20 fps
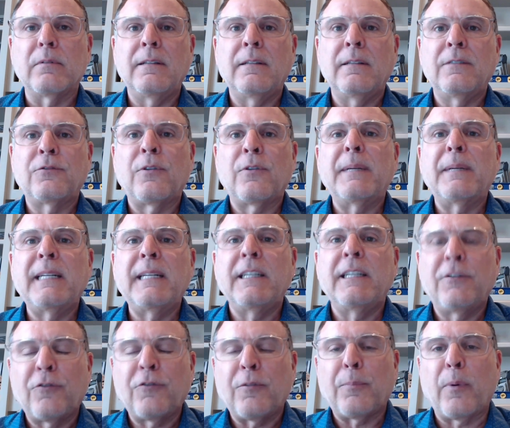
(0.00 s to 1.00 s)
somebody
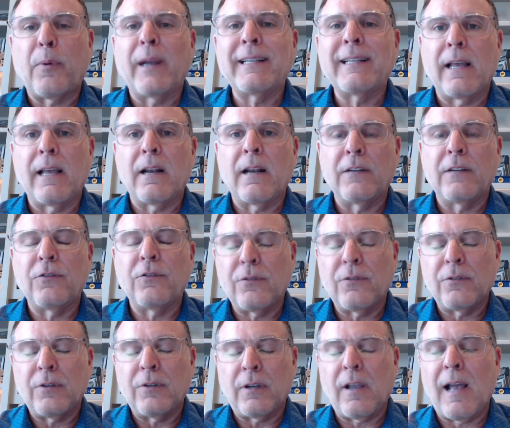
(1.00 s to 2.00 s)
needs to break that ice
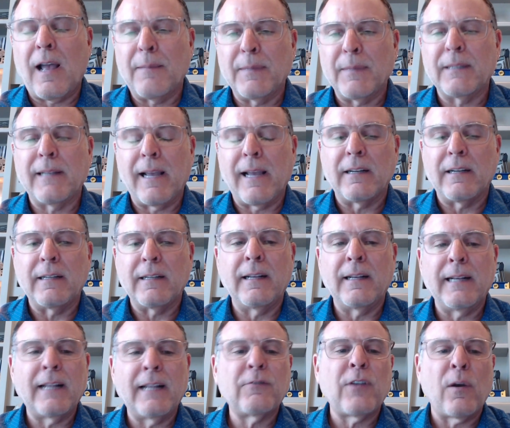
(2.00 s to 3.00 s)
to calm it down.
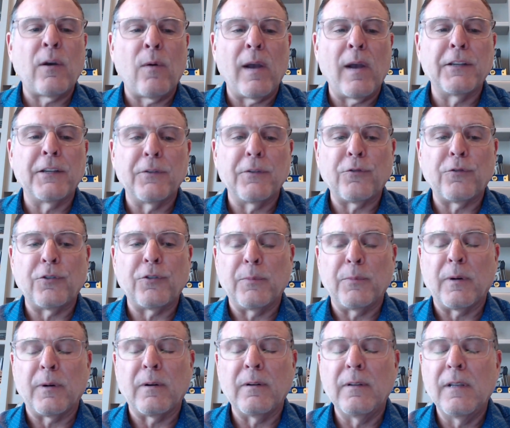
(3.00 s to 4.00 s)
And that's how I use
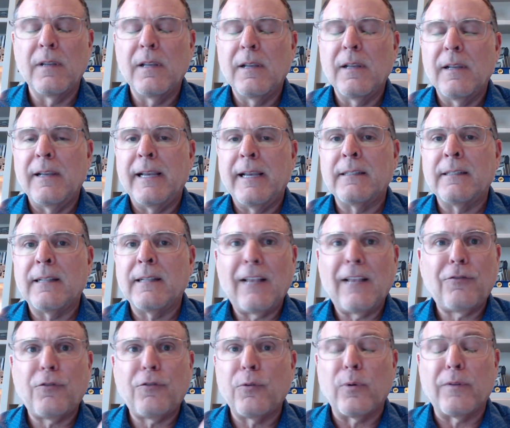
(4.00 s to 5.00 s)
humor. And the
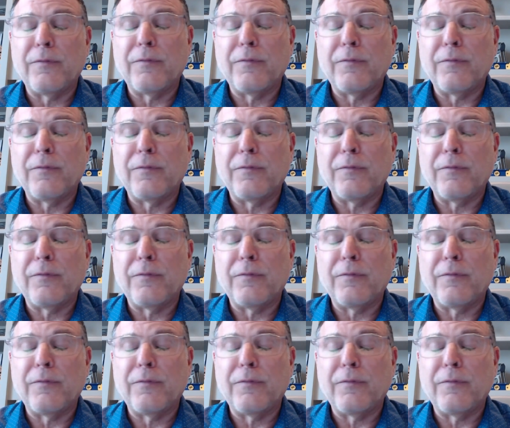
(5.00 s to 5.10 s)
last two are